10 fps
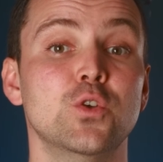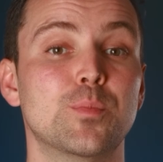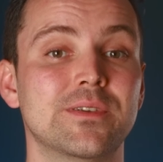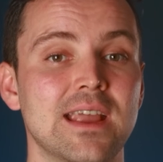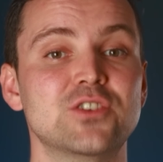
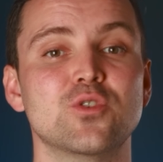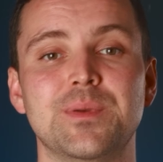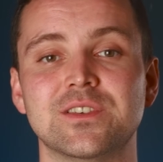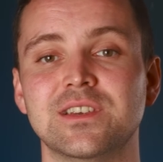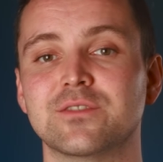To protect your
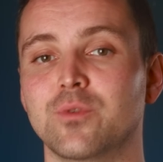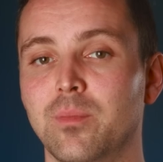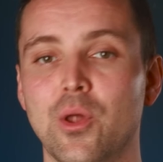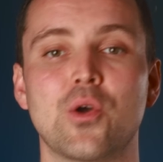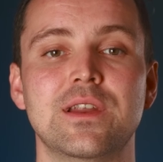business
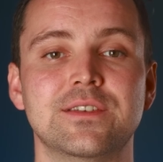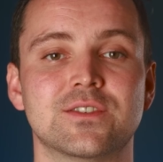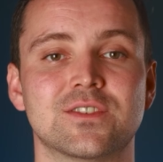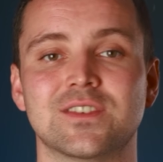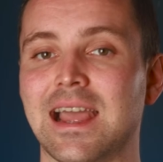from
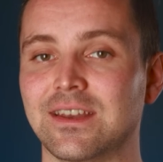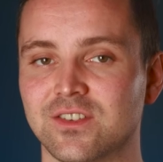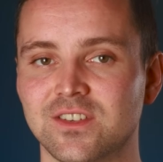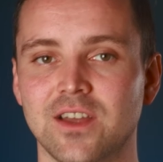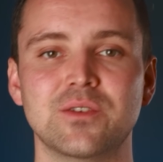blocklists and
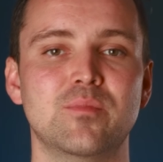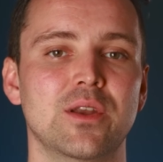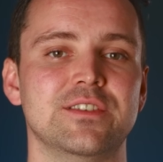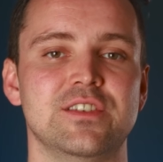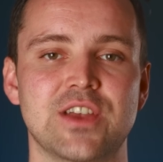sudden
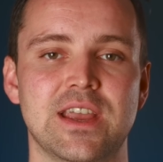policy